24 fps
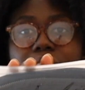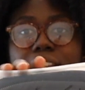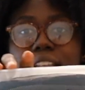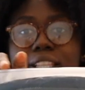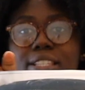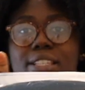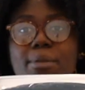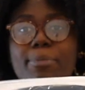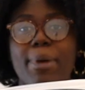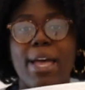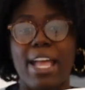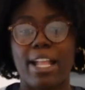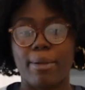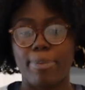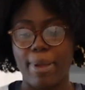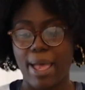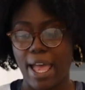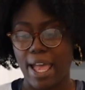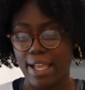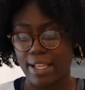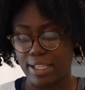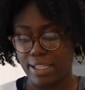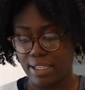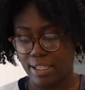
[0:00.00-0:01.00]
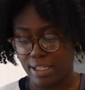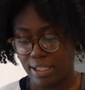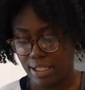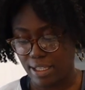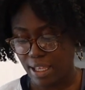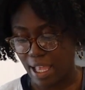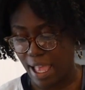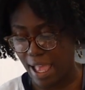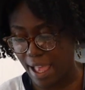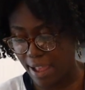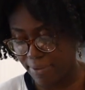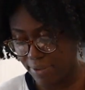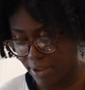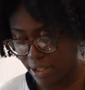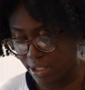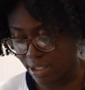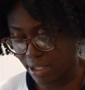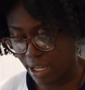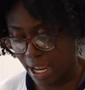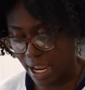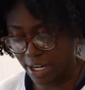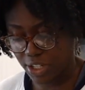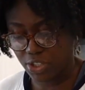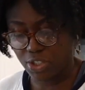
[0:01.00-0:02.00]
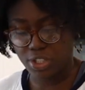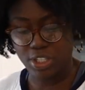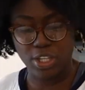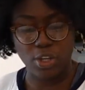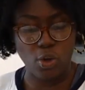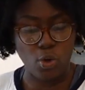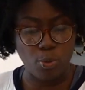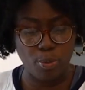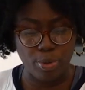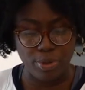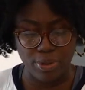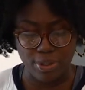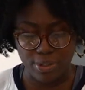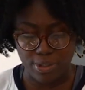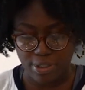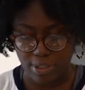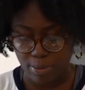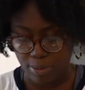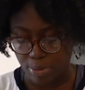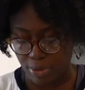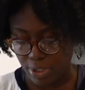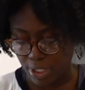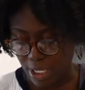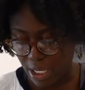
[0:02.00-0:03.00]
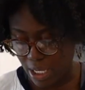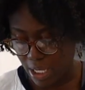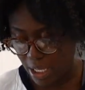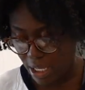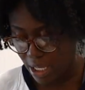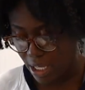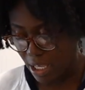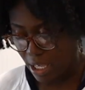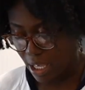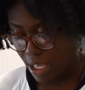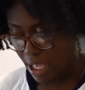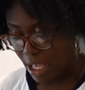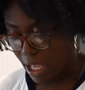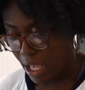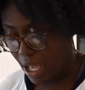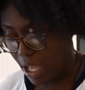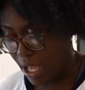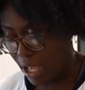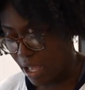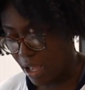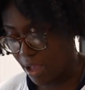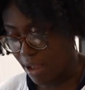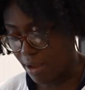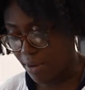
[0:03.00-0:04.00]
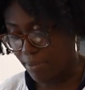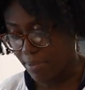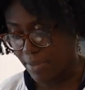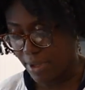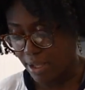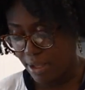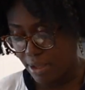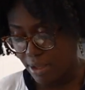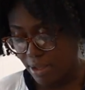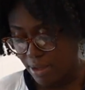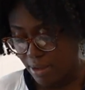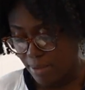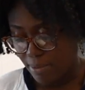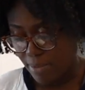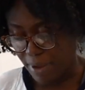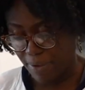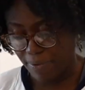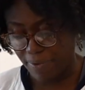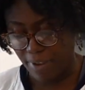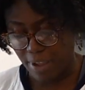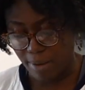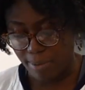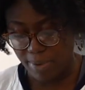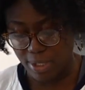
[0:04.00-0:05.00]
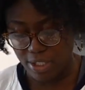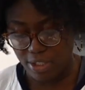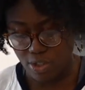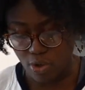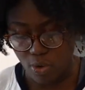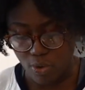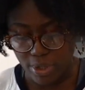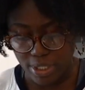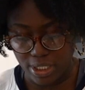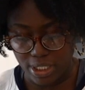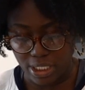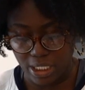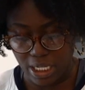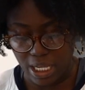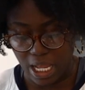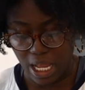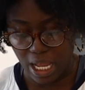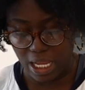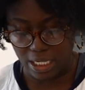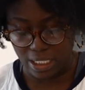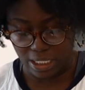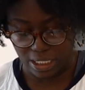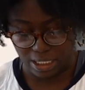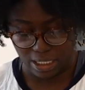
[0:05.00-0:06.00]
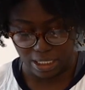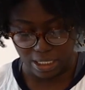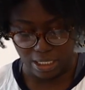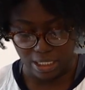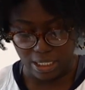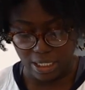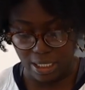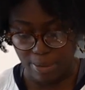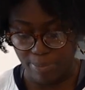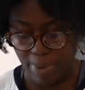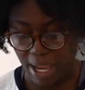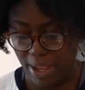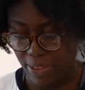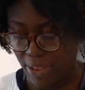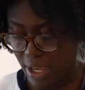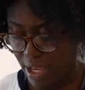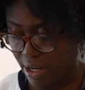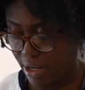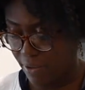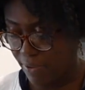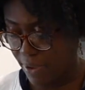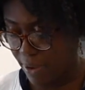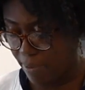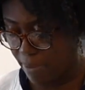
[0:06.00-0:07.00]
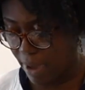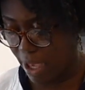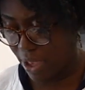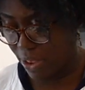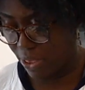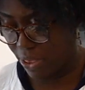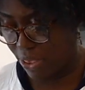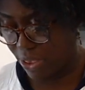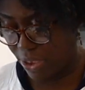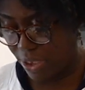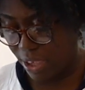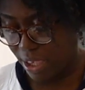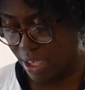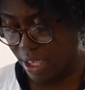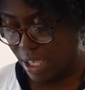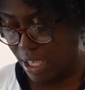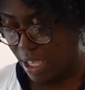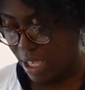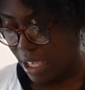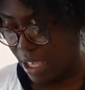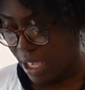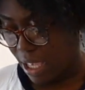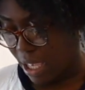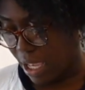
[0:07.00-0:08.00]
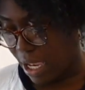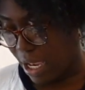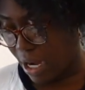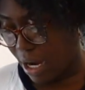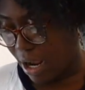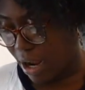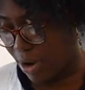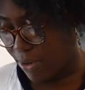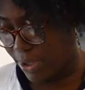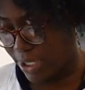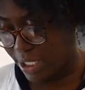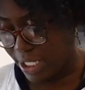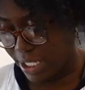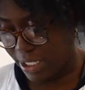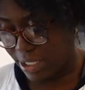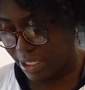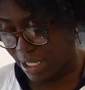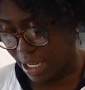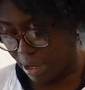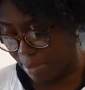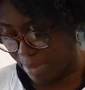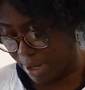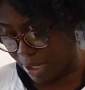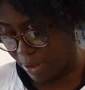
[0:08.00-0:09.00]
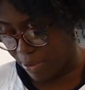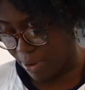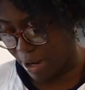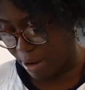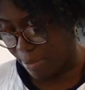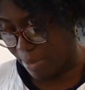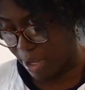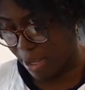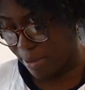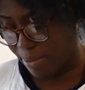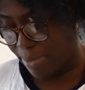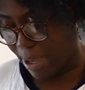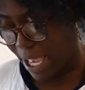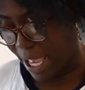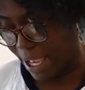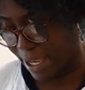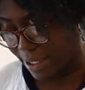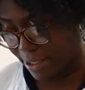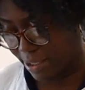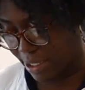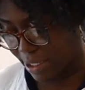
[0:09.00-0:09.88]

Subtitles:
it's a backpack. I haven't actually opened the zipper yet. My family's going to Ghana by the end of the month. And I always like to get my grandma bags